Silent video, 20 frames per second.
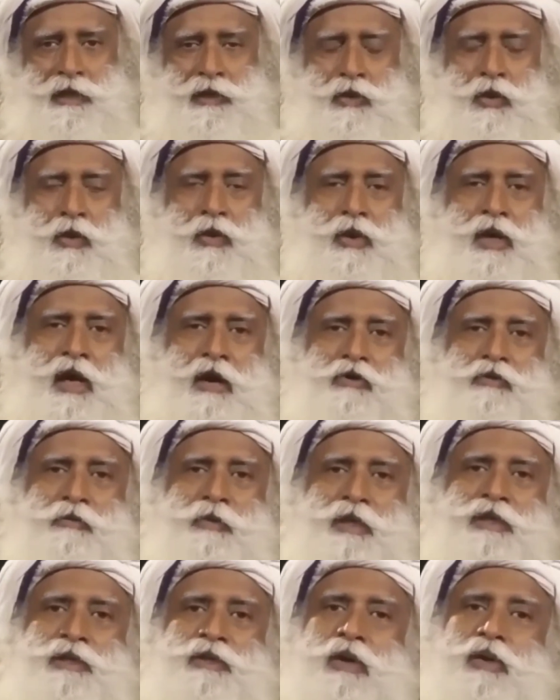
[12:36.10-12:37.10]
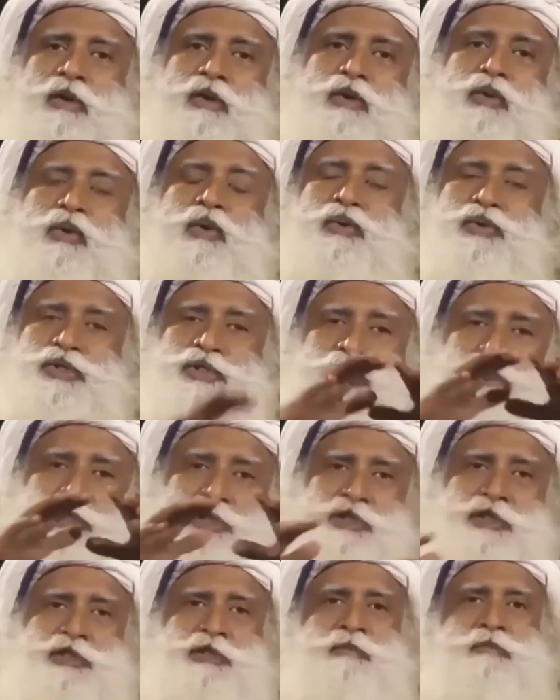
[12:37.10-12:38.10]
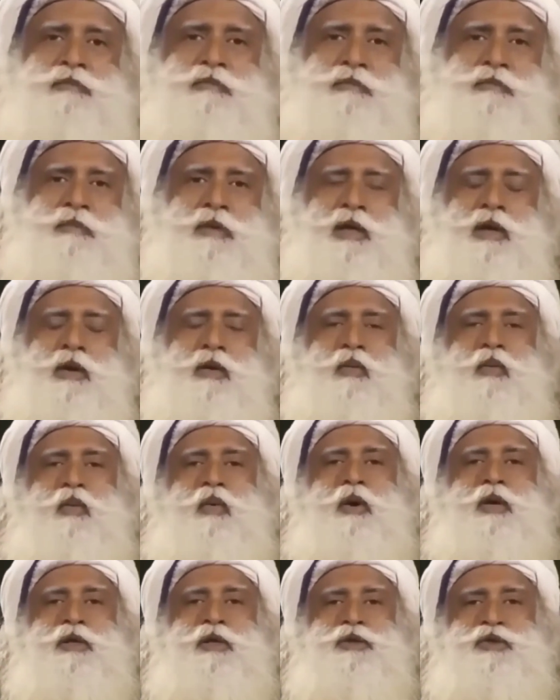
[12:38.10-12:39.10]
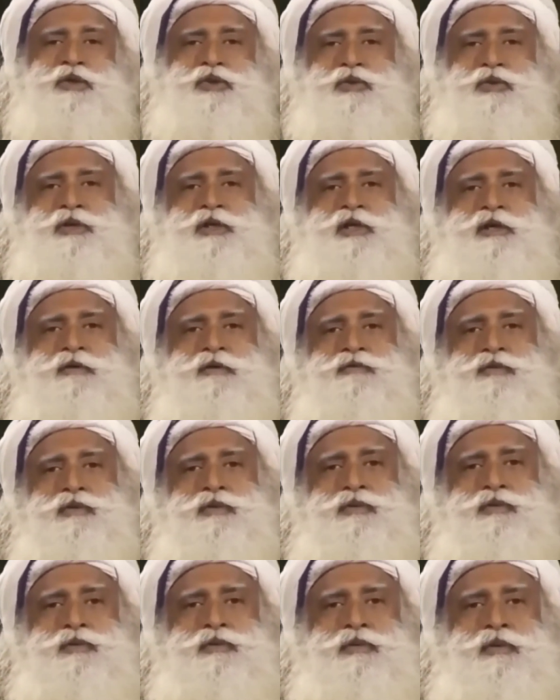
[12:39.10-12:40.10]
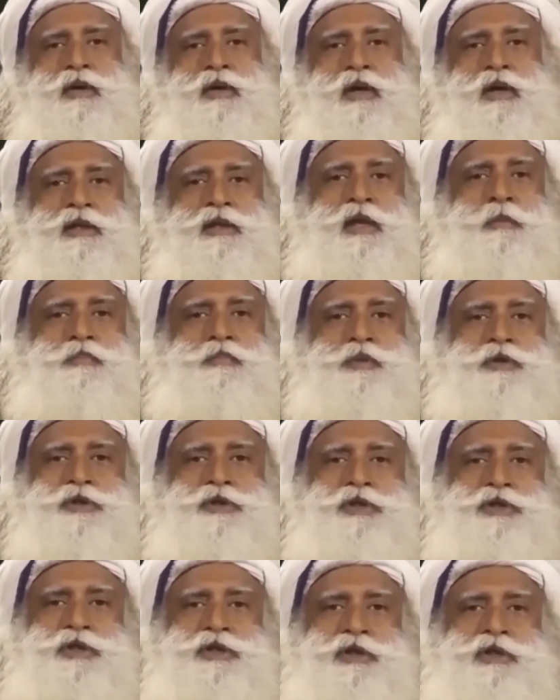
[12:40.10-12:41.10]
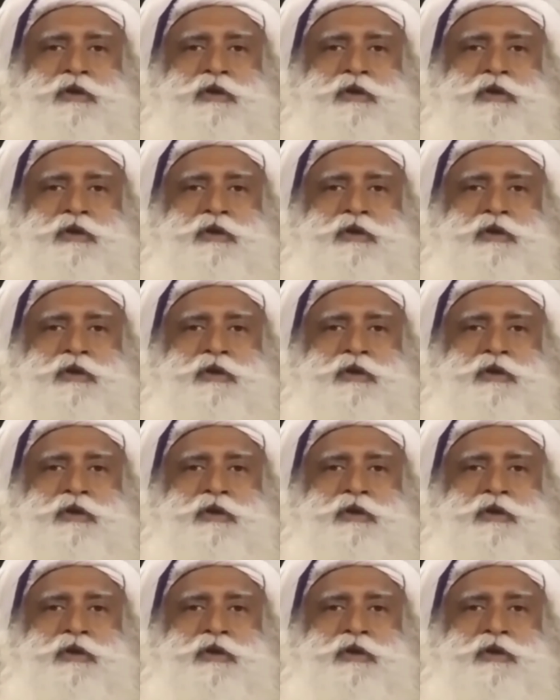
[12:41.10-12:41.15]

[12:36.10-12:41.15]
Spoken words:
no government or no system wants to give you the position